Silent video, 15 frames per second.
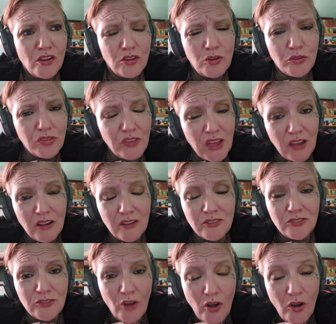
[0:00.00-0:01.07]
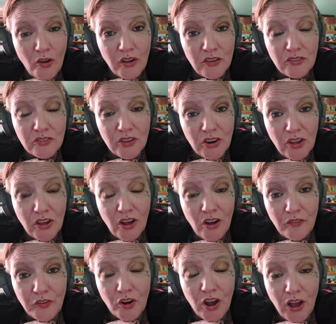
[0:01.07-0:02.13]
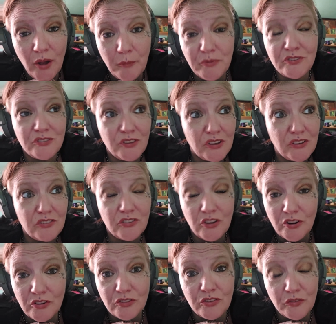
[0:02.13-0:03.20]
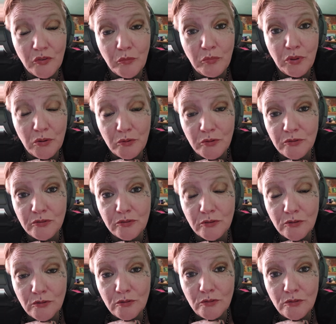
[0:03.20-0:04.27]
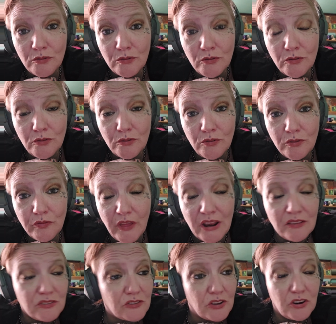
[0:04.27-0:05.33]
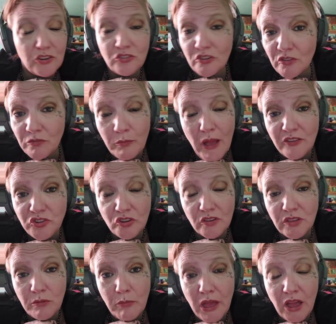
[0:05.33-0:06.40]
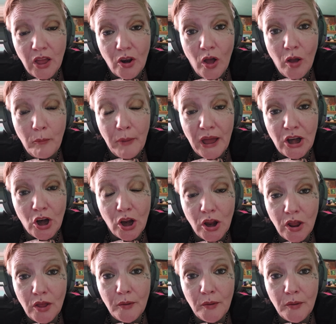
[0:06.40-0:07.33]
You think a song is going to cover up 6 years of abuse? That it's going to just magically make it all better?